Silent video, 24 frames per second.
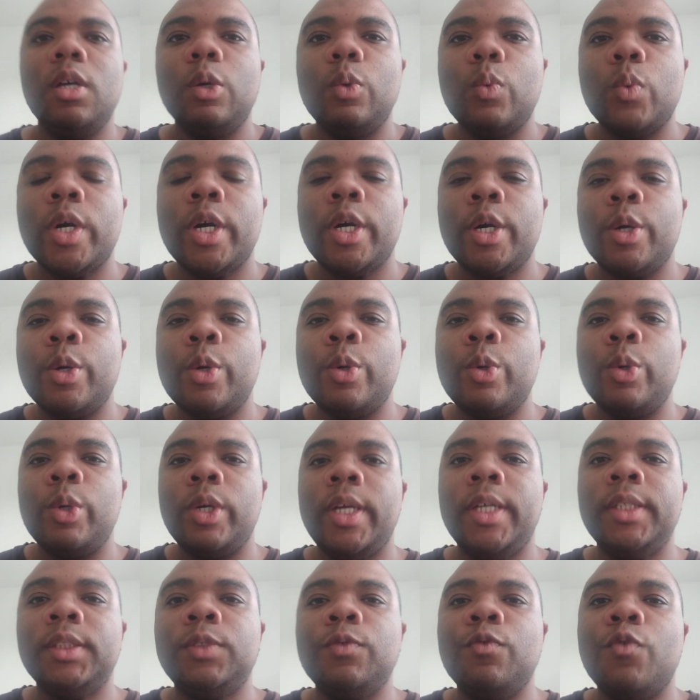Well,
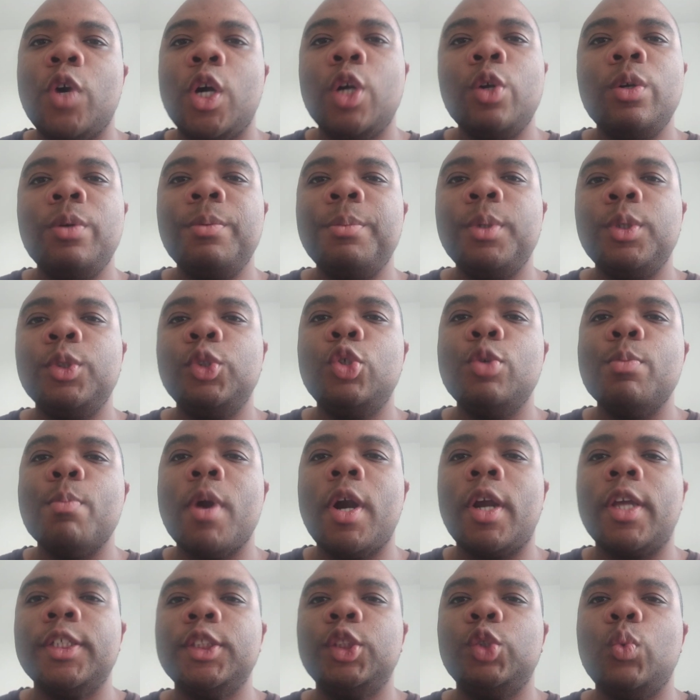it's vulnerable to
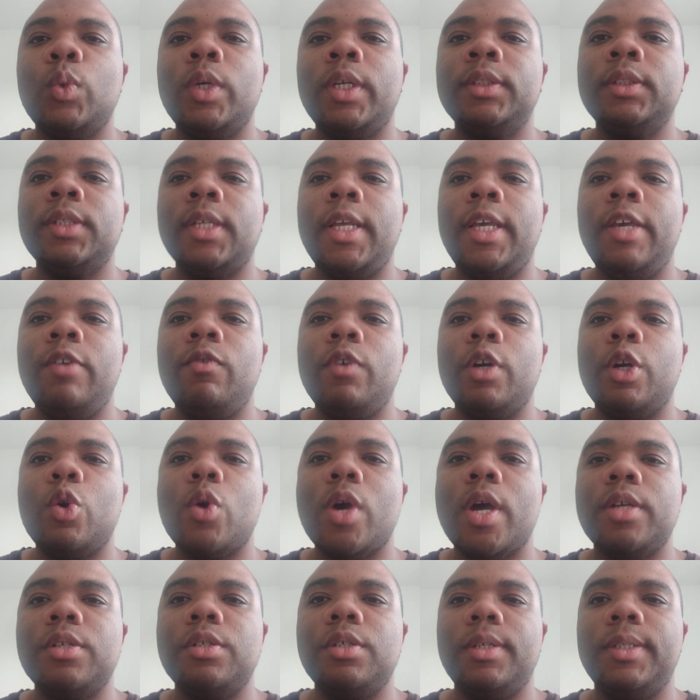market swings and even
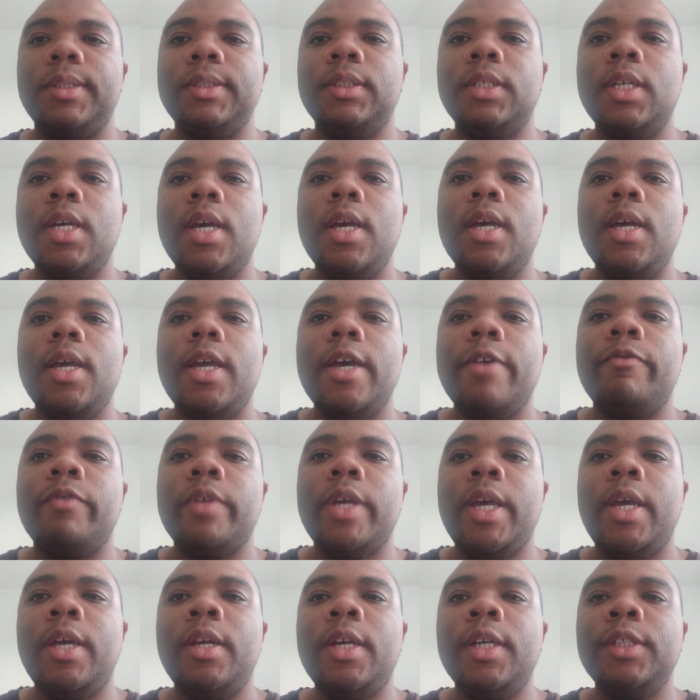crashes. If
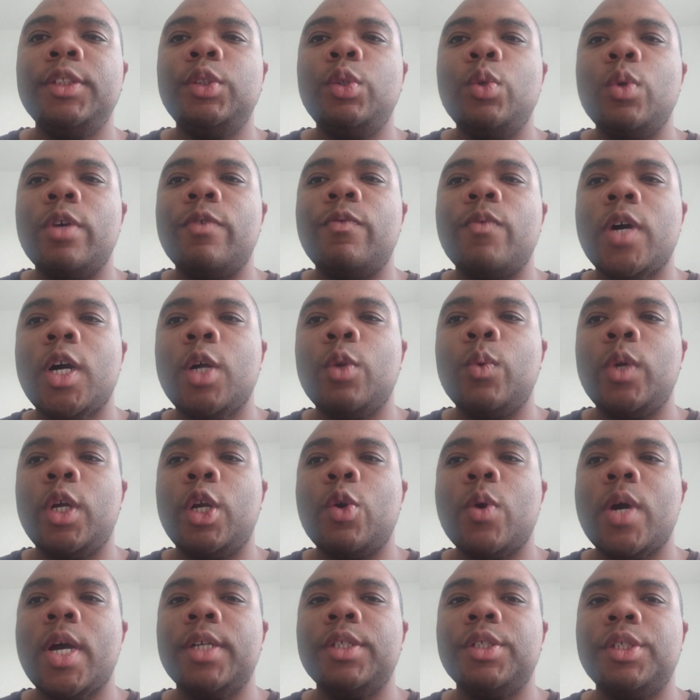the index you are following
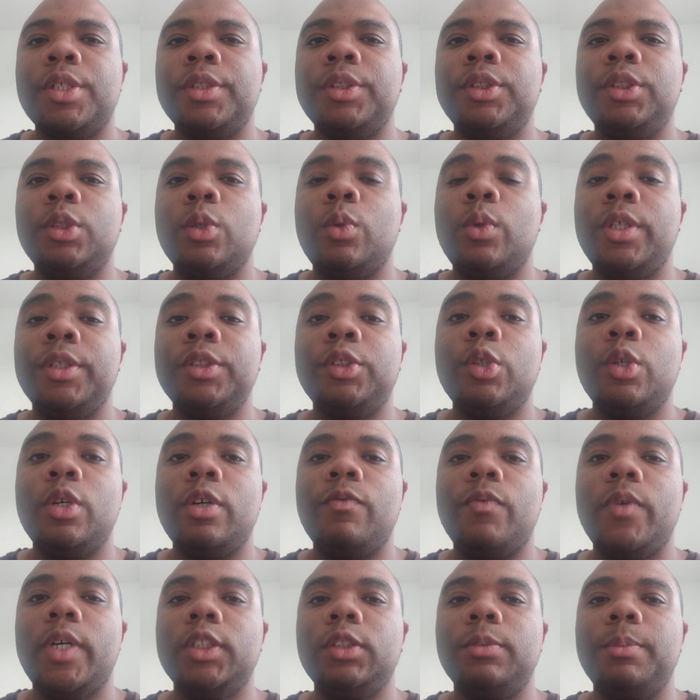crashes, so does your
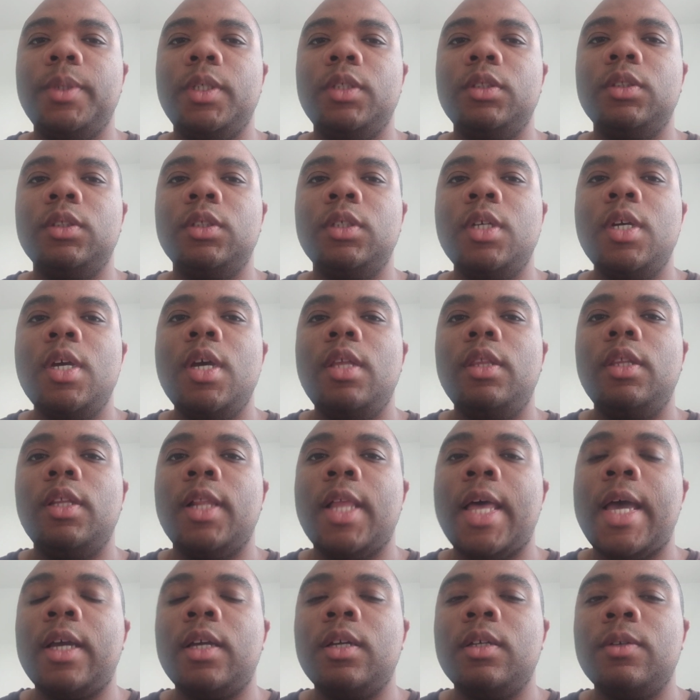investments. The
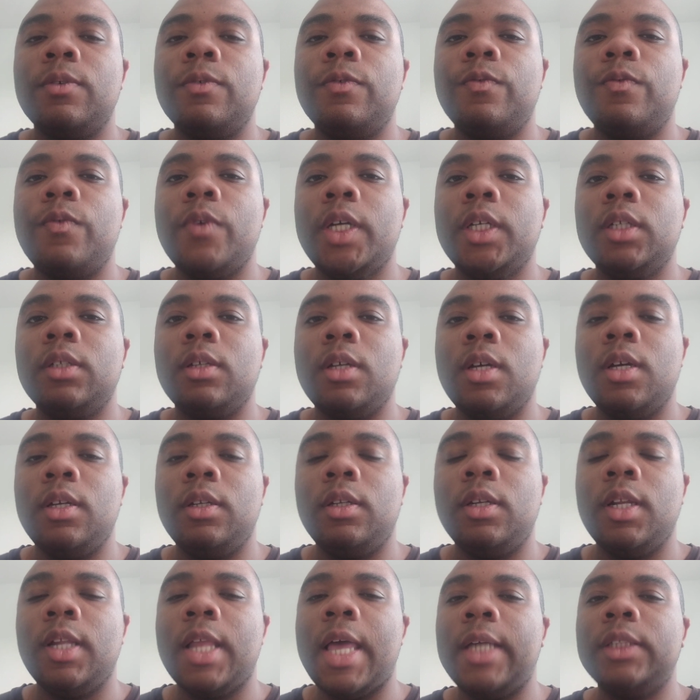lack of
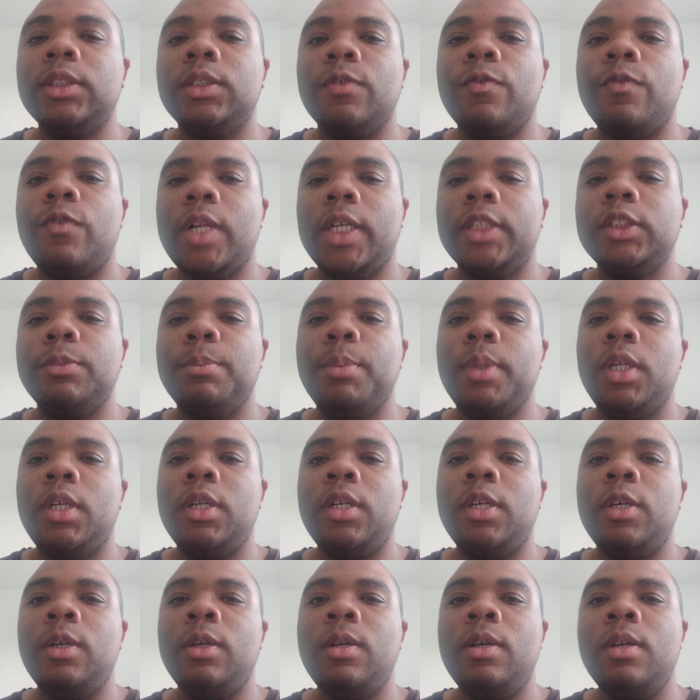
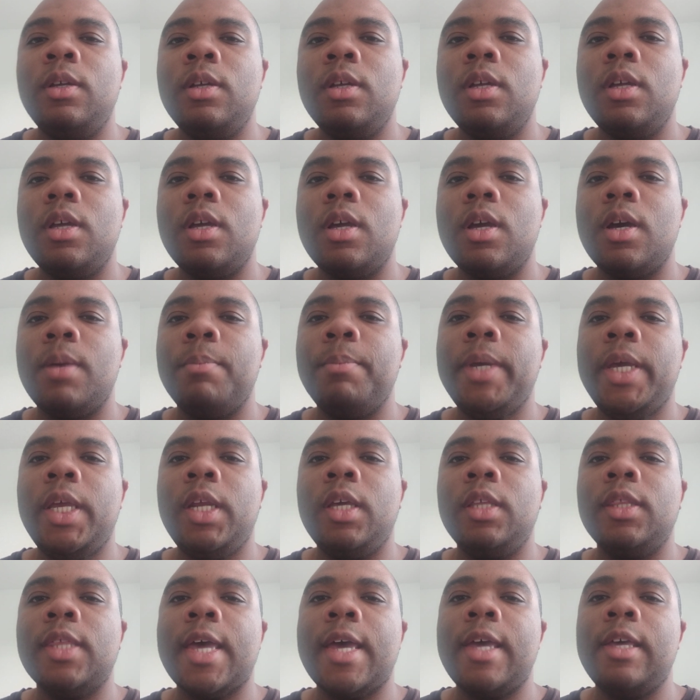flexibility,
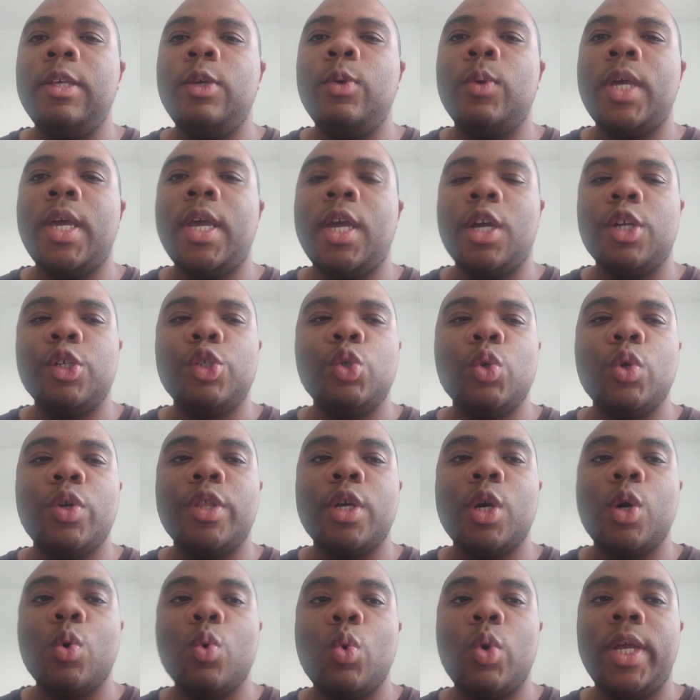meaning that you can't control
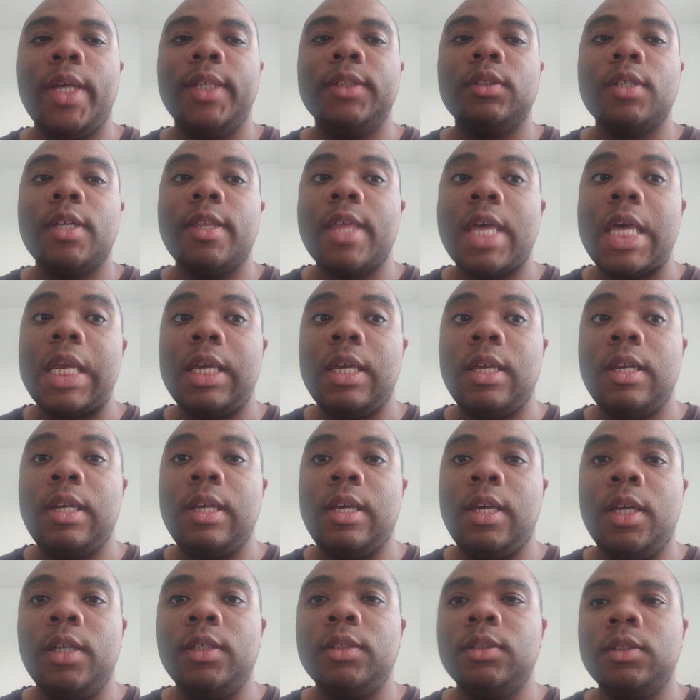the holdings in that
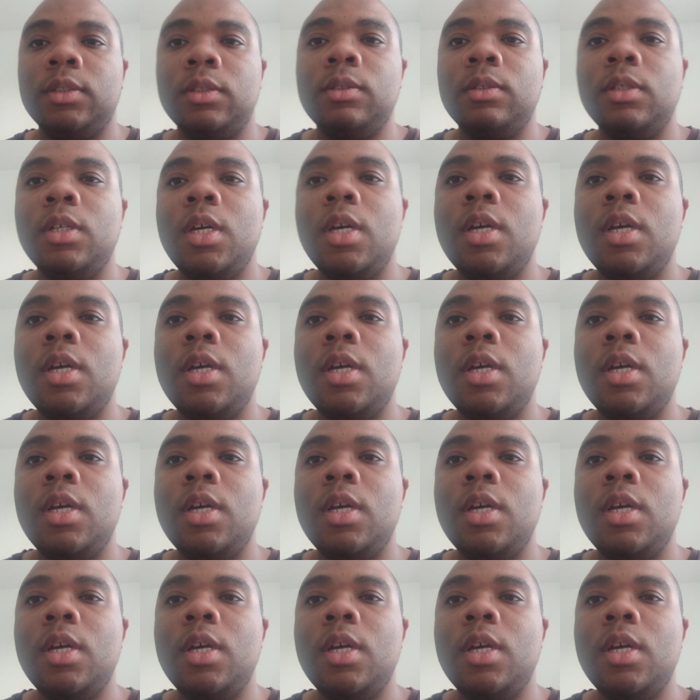index.